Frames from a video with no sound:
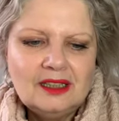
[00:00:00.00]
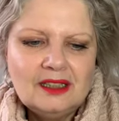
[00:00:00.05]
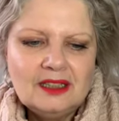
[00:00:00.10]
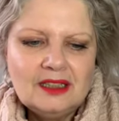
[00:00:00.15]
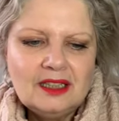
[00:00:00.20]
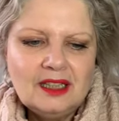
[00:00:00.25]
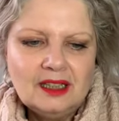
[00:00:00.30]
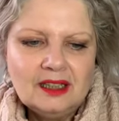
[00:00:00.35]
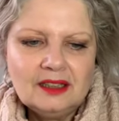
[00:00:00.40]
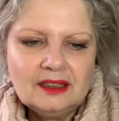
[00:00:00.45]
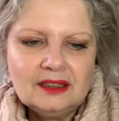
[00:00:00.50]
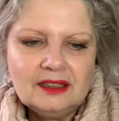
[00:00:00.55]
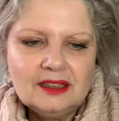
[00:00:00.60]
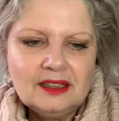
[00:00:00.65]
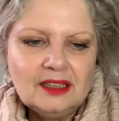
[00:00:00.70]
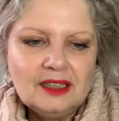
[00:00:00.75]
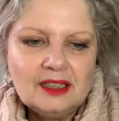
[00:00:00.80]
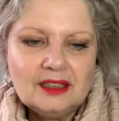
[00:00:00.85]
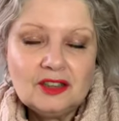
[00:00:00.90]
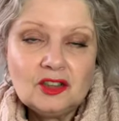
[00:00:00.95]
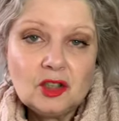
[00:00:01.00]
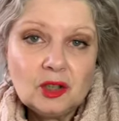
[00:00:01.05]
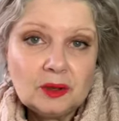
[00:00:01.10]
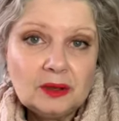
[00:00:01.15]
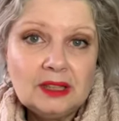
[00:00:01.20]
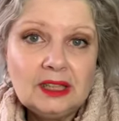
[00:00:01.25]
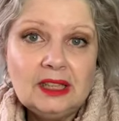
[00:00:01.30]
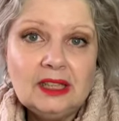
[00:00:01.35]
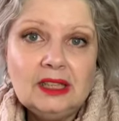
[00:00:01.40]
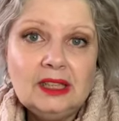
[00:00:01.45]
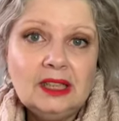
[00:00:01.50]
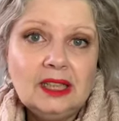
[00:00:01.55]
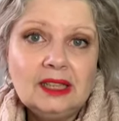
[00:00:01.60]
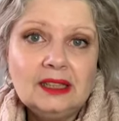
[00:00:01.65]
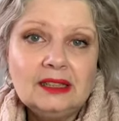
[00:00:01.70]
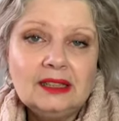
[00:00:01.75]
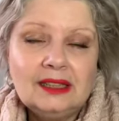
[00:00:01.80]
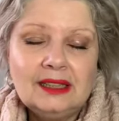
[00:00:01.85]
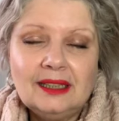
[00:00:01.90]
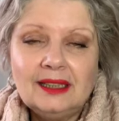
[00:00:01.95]
yarn story
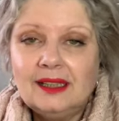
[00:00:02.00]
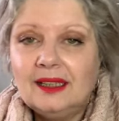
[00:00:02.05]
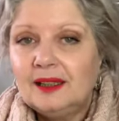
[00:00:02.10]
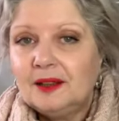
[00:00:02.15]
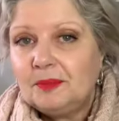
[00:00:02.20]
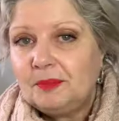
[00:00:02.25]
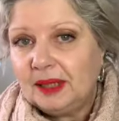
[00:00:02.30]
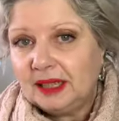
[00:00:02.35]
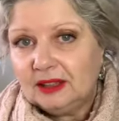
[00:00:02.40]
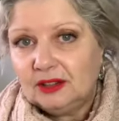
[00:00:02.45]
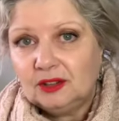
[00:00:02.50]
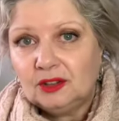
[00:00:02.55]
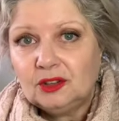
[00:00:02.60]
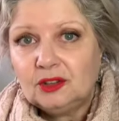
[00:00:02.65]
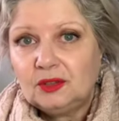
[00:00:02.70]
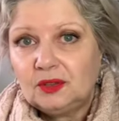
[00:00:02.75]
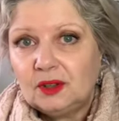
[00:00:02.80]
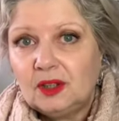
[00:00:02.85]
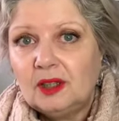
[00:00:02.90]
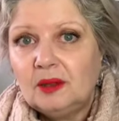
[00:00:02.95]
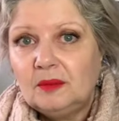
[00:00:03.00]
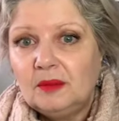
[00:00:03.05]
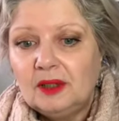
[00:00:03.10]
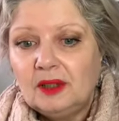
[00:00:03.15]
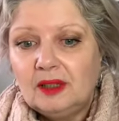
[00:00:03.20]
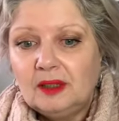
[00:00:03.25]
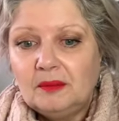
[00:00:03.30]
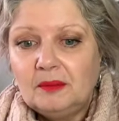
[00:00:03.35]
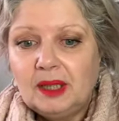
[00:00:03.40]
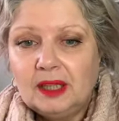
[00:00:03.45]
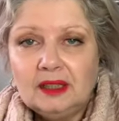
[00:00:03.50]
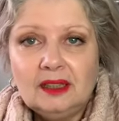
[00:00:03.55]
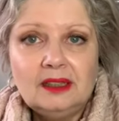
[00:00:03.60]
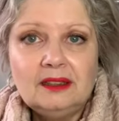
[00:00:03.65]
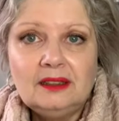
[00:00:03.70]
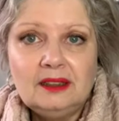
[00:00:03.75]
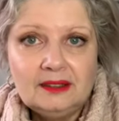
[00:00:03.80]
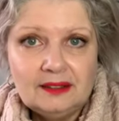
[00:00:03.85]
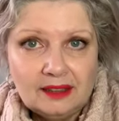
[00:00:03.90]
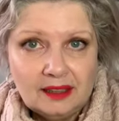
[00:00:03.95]
and patterns from
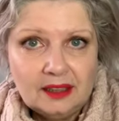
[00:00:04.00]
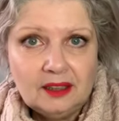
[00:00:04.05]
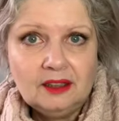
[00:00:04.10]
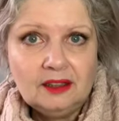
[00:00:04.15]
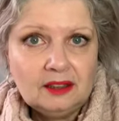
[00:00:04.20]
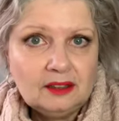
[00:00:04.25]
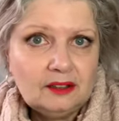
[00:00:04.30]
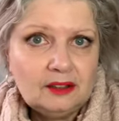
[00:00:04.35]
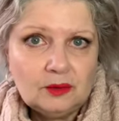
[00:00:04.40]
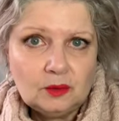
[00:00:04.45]
Marianne Isaiah.